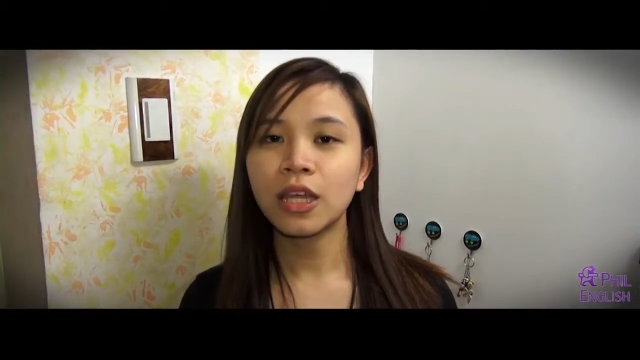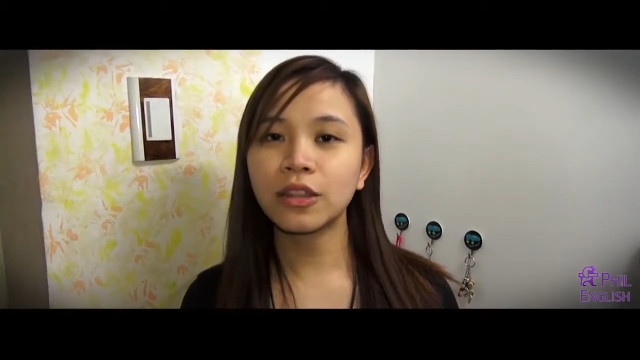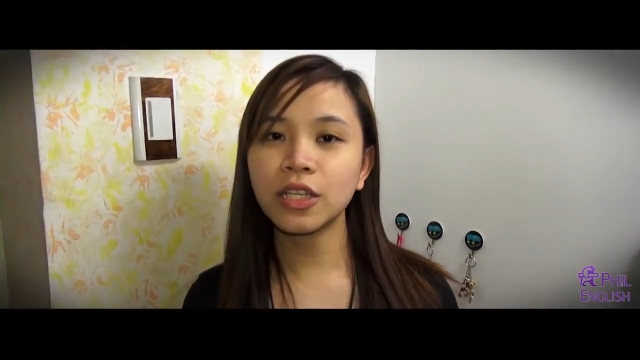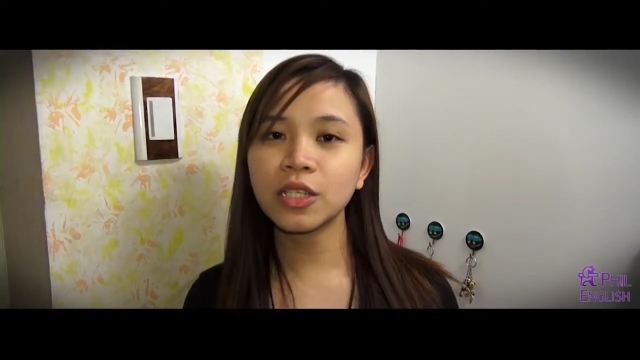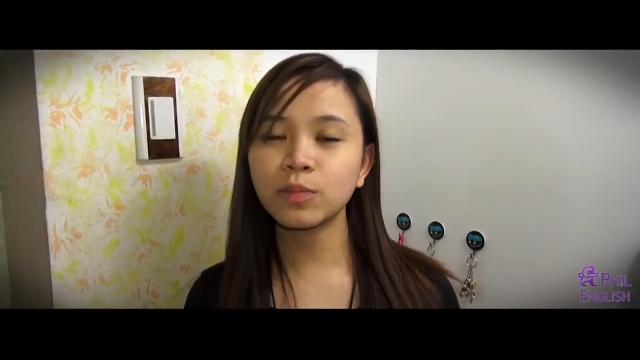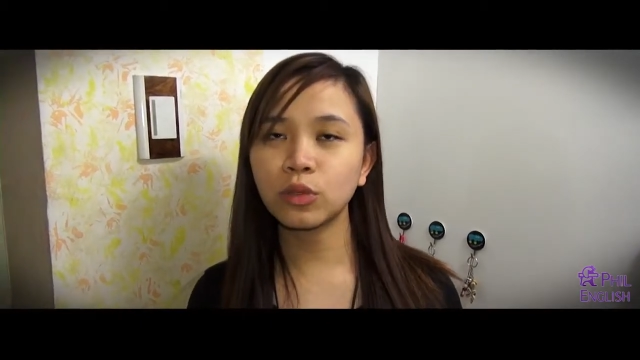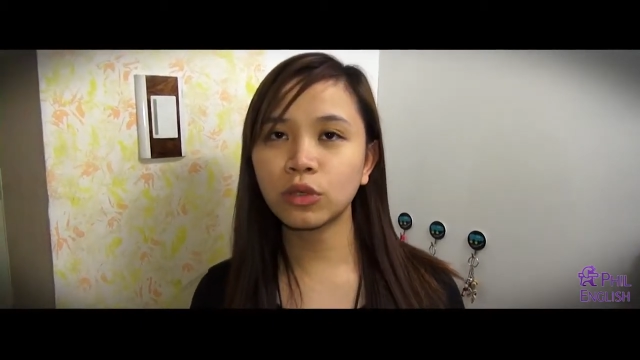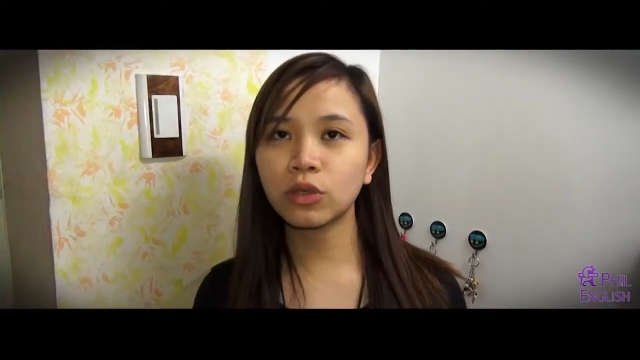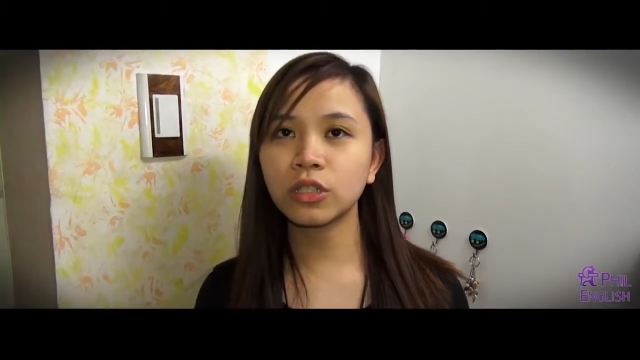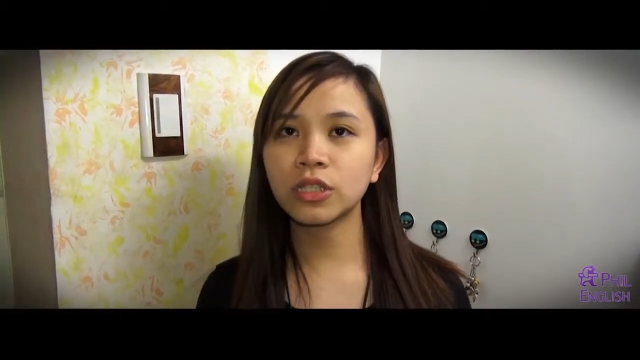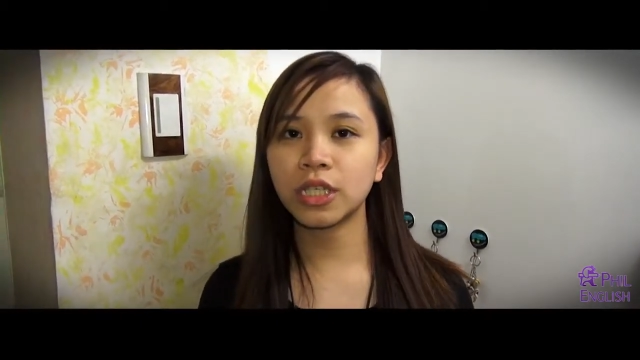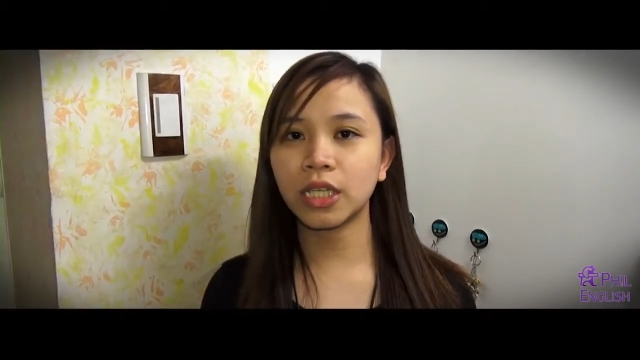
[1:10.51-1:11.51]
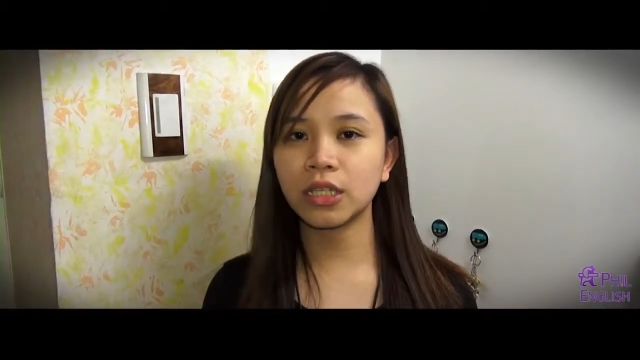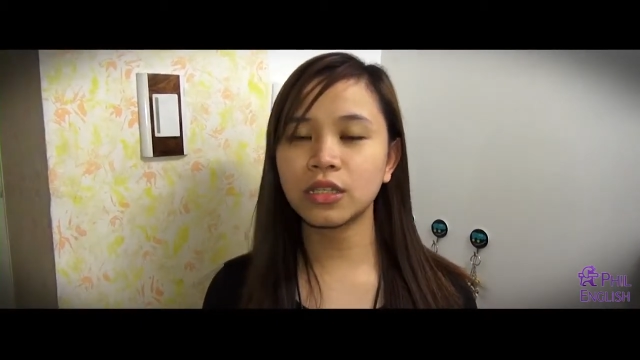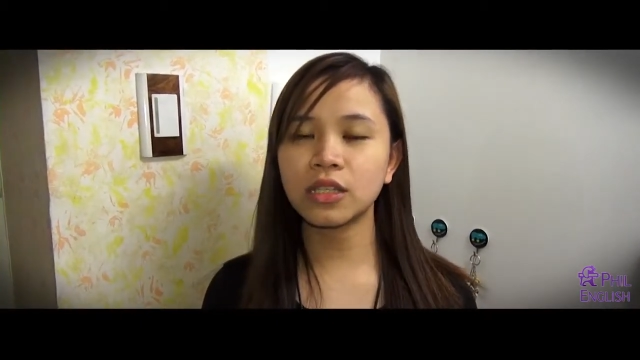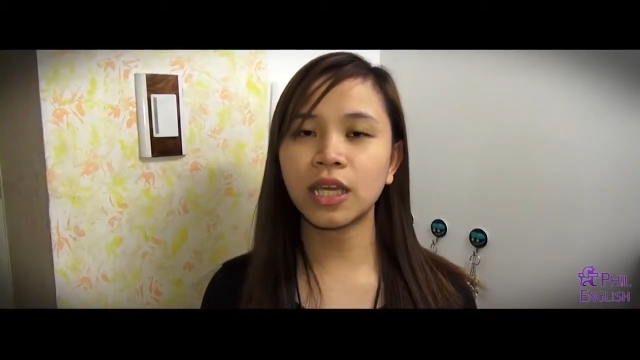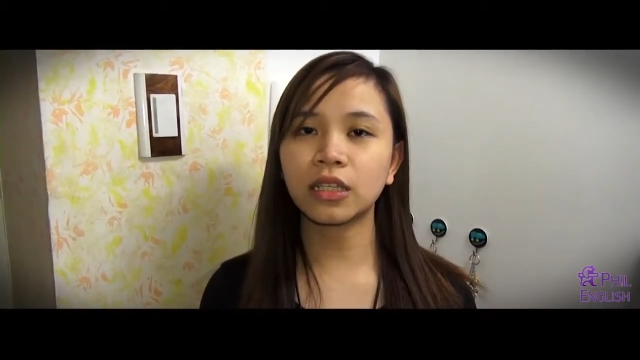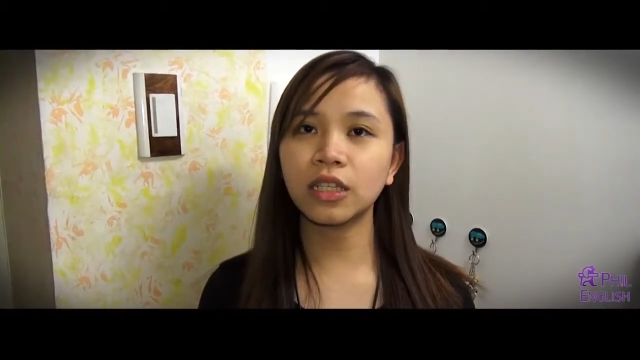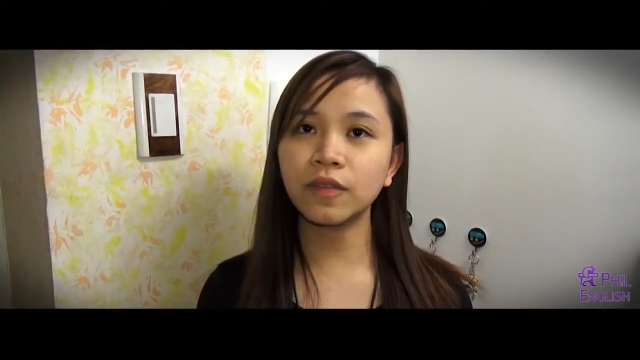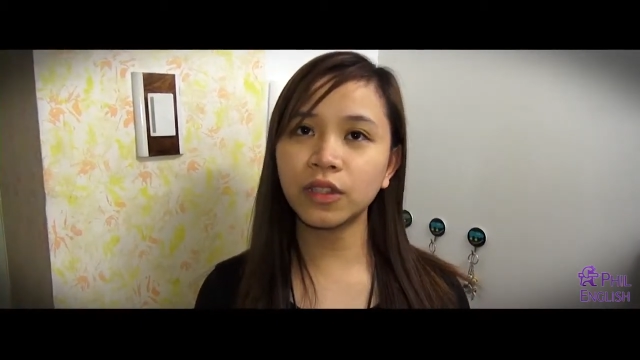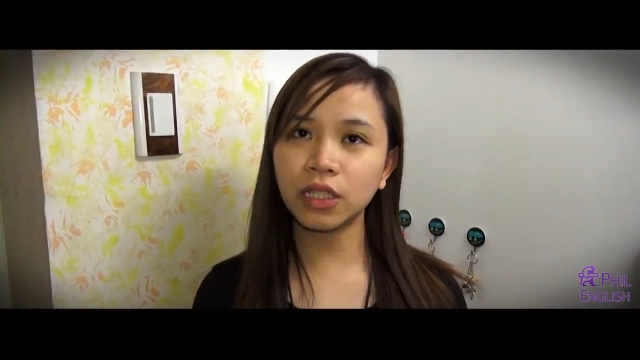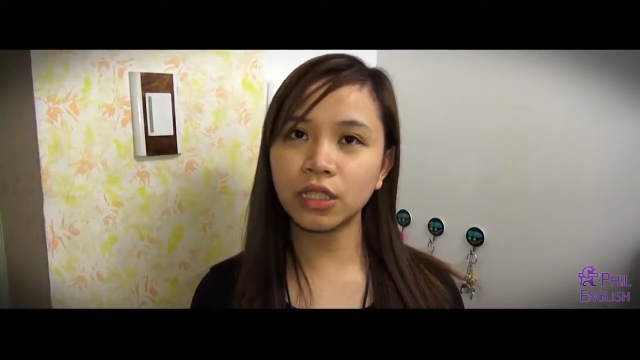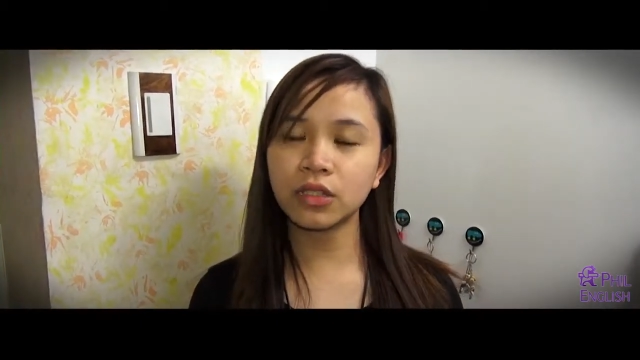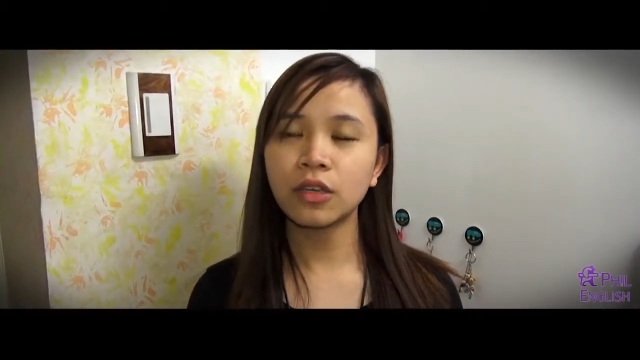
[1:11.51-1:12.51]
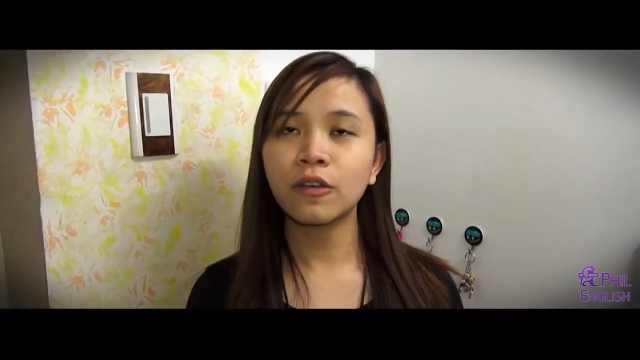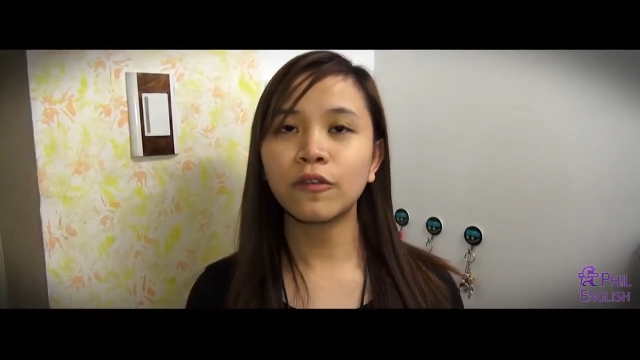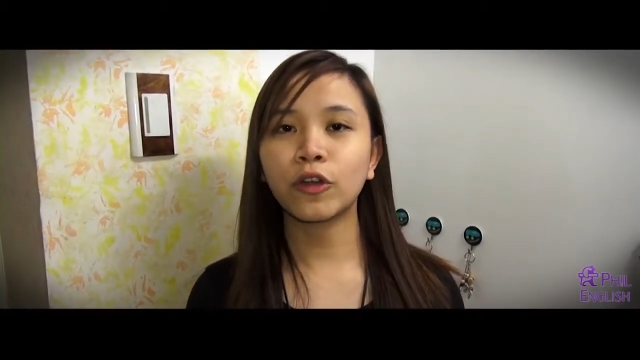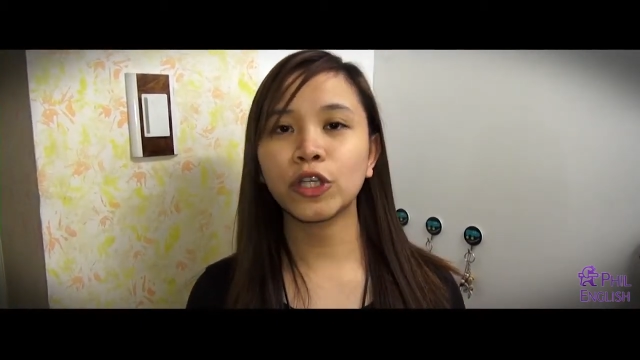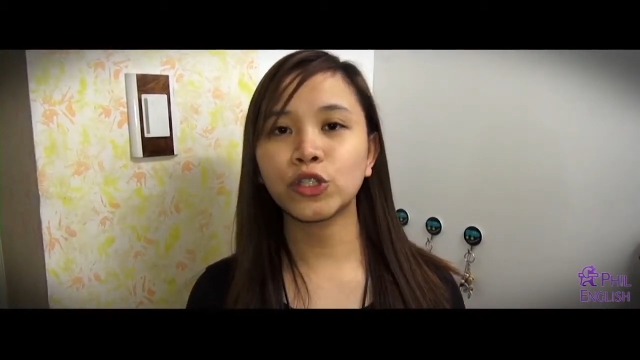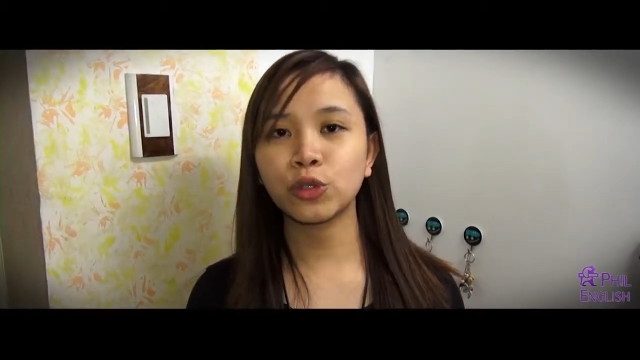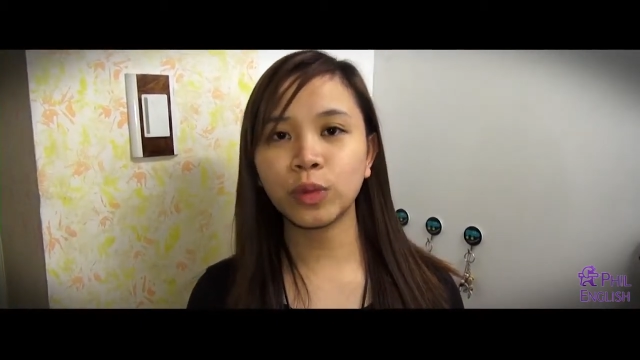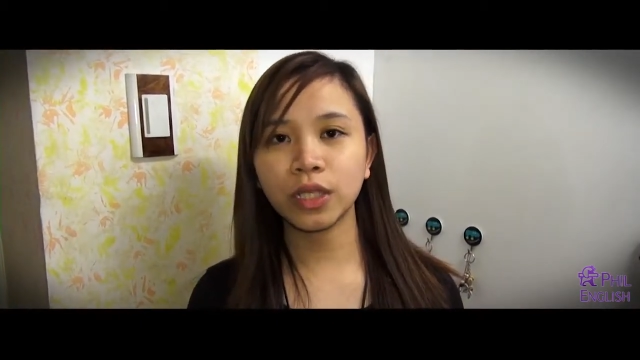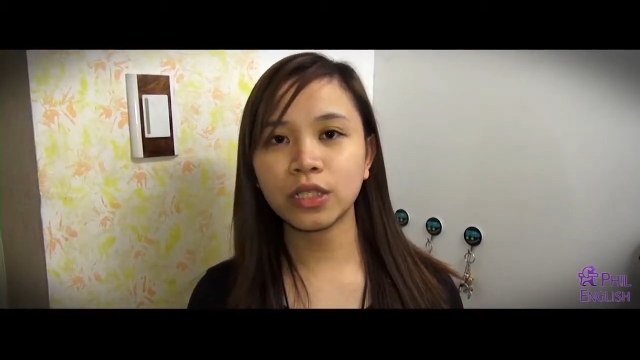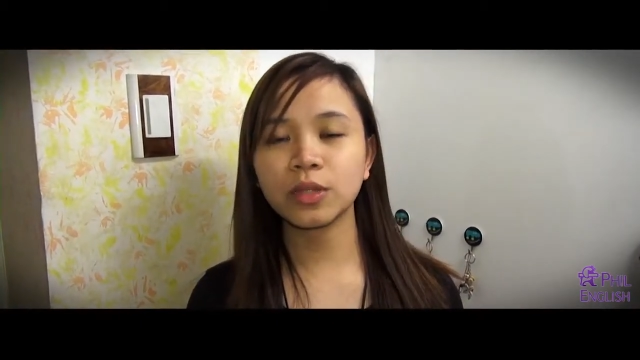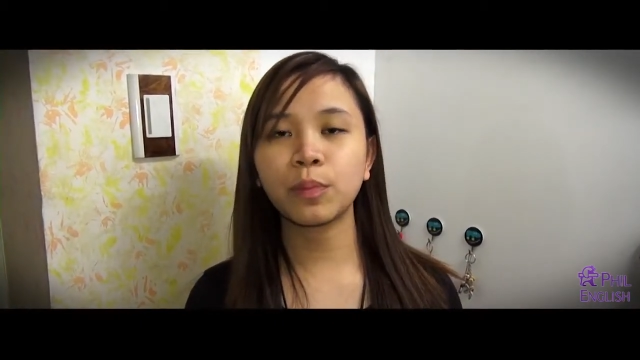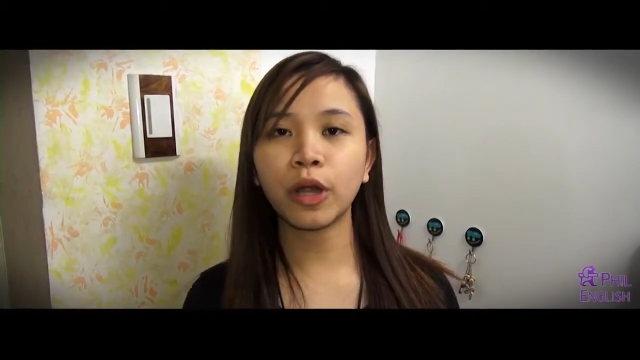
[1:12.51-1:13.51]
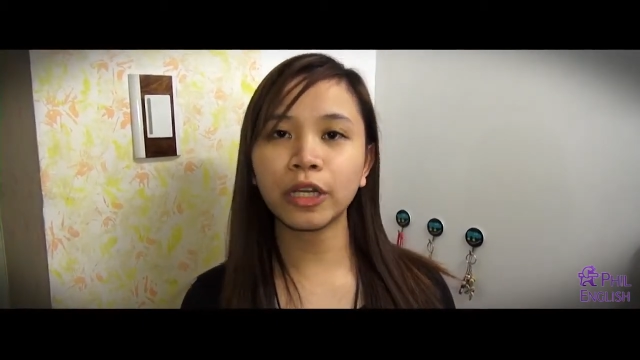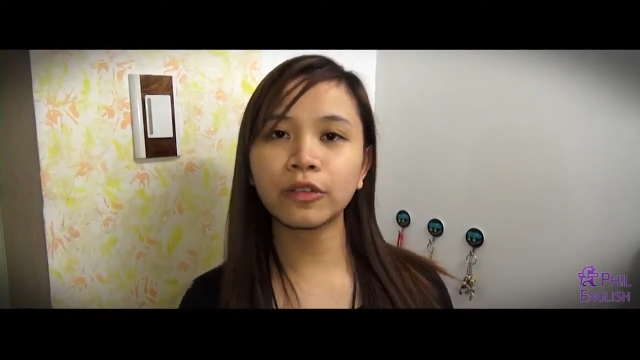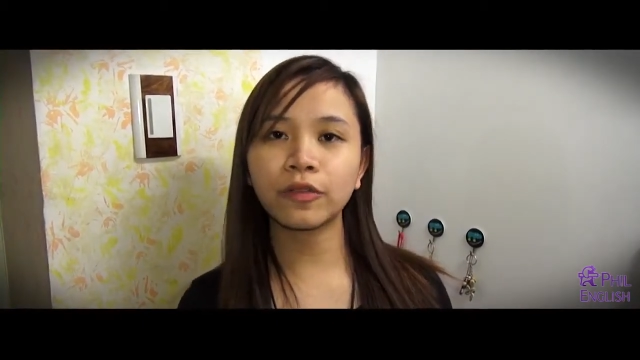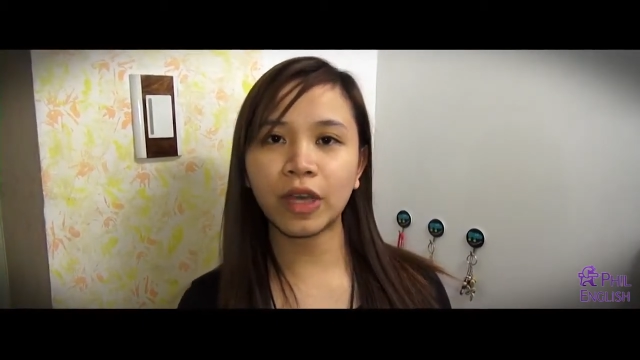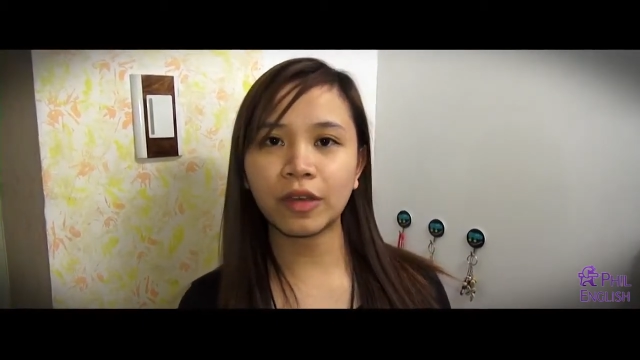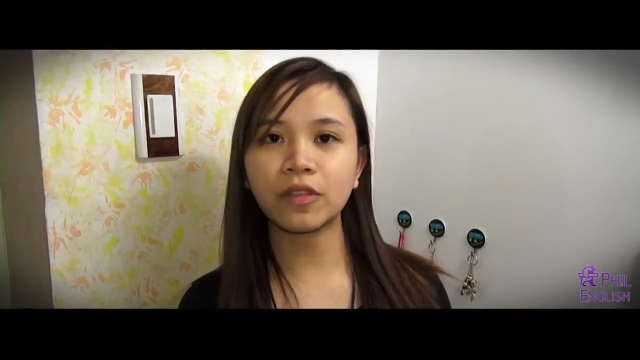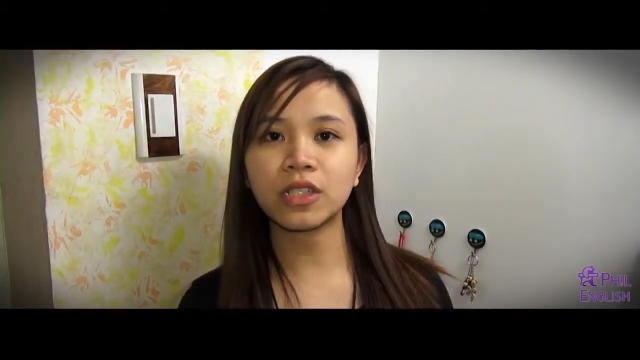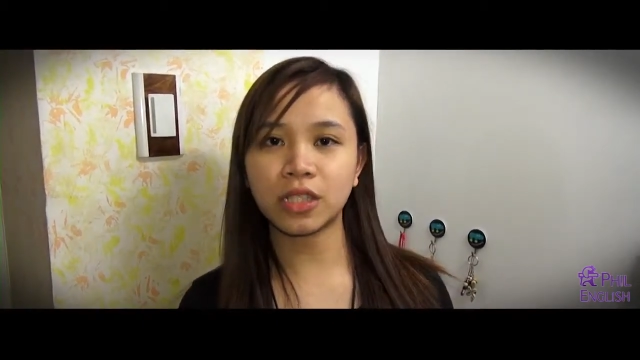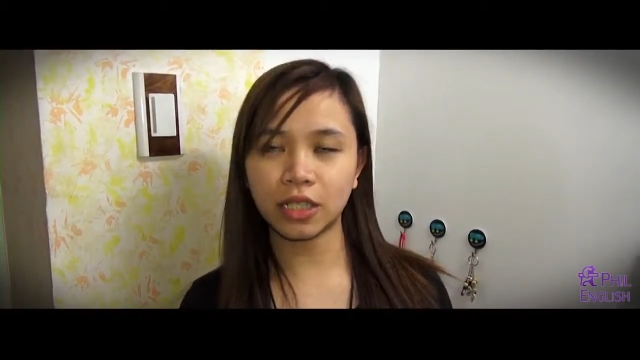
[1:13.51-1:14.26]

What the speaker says: This book contains activities for TOEIC's Part 5 and